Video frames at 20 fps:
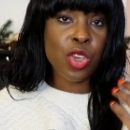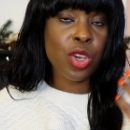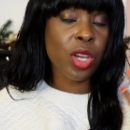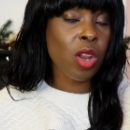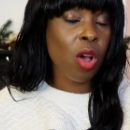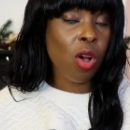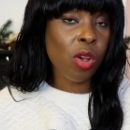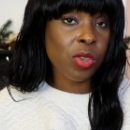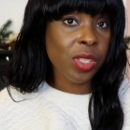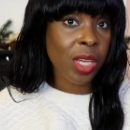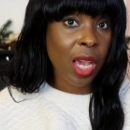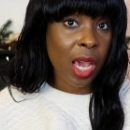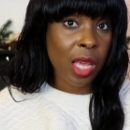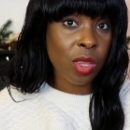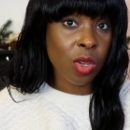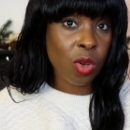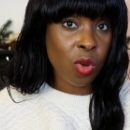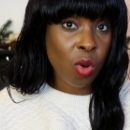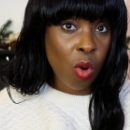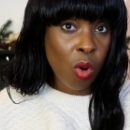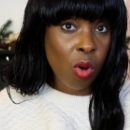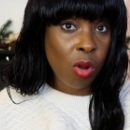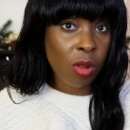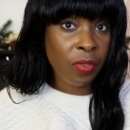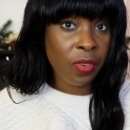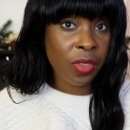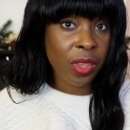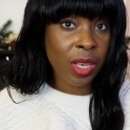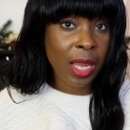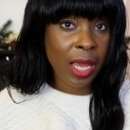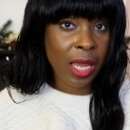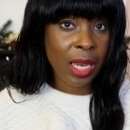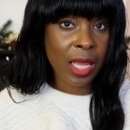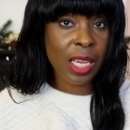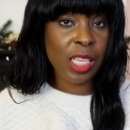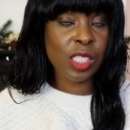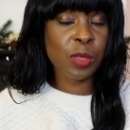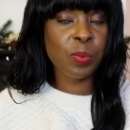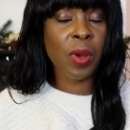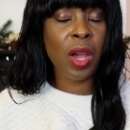You can also get in the gold for the
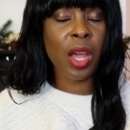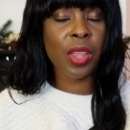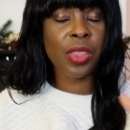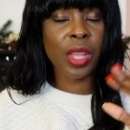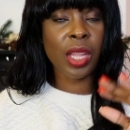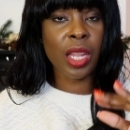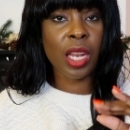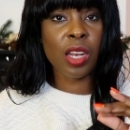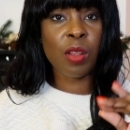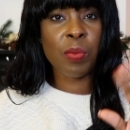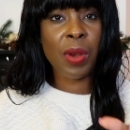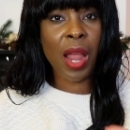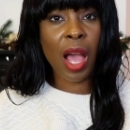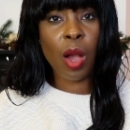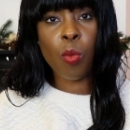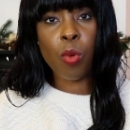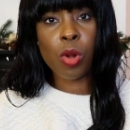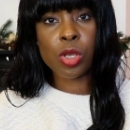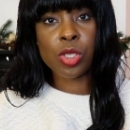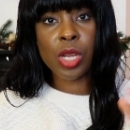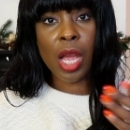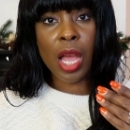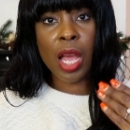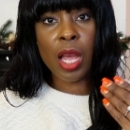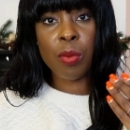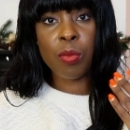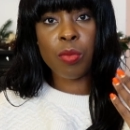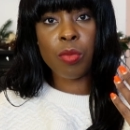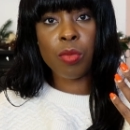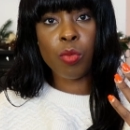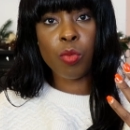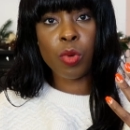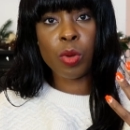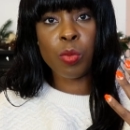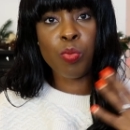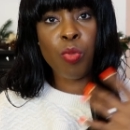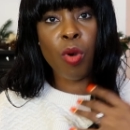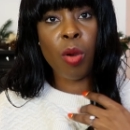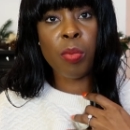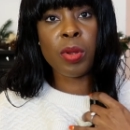ladies but I think that the black watch um,
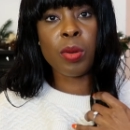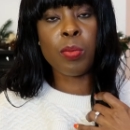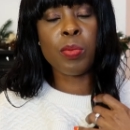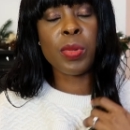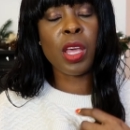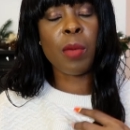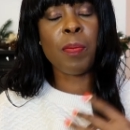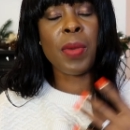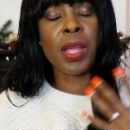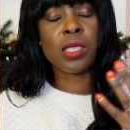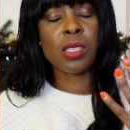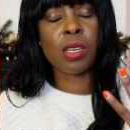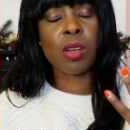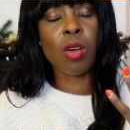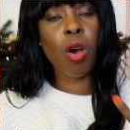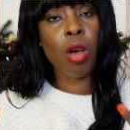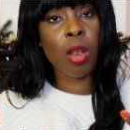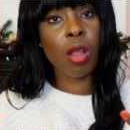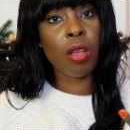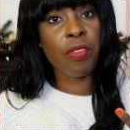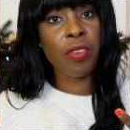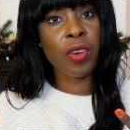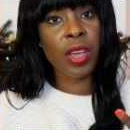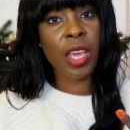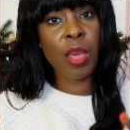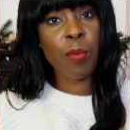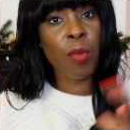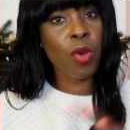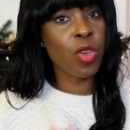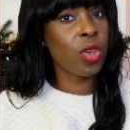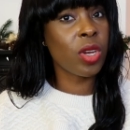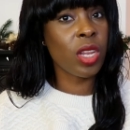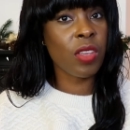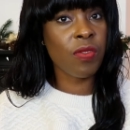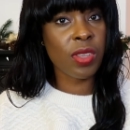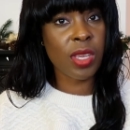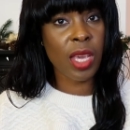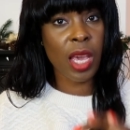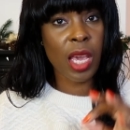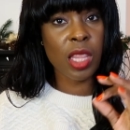would probably be a better colour for him or you can
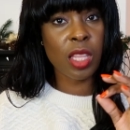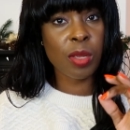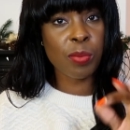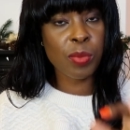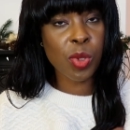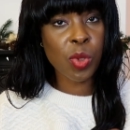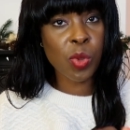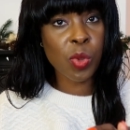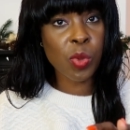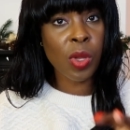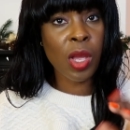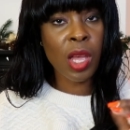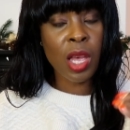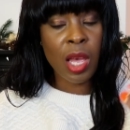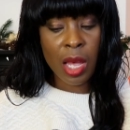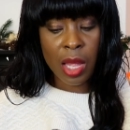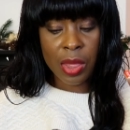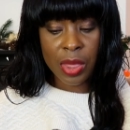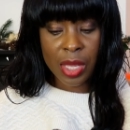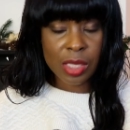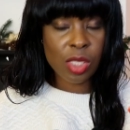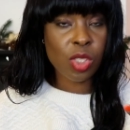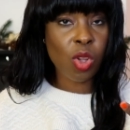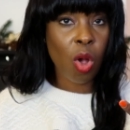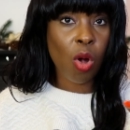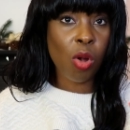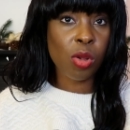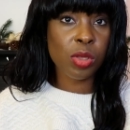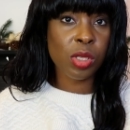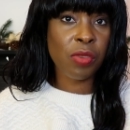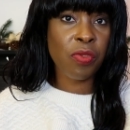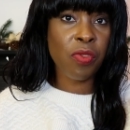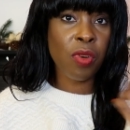even get in the blue. This is also